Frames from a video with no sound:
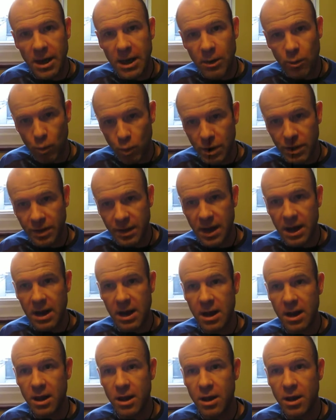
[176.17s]

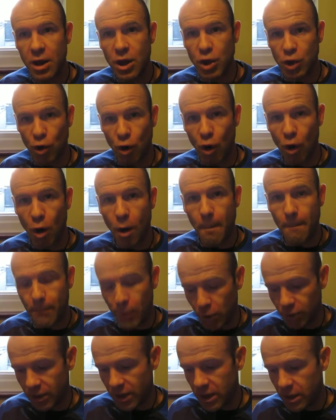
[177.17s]
within your
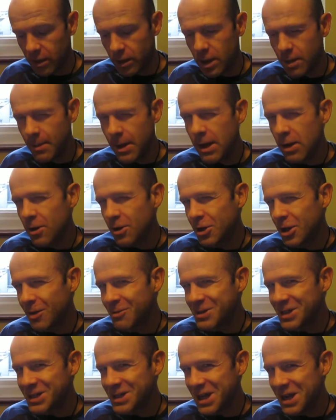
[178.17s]
body. You may not
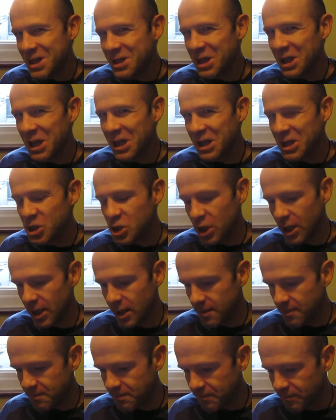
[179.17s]
notice anything
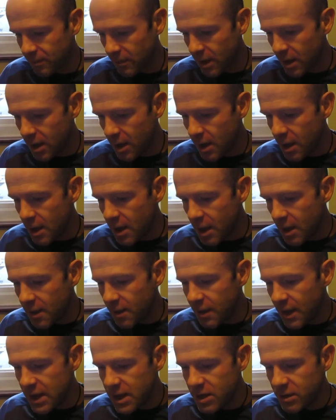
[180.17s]
initially.
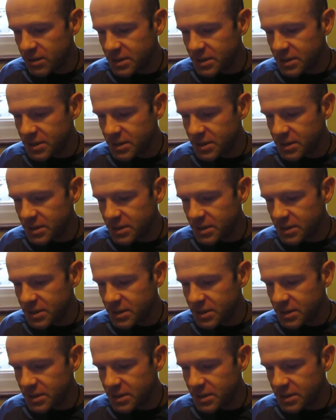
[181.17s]
Then you'll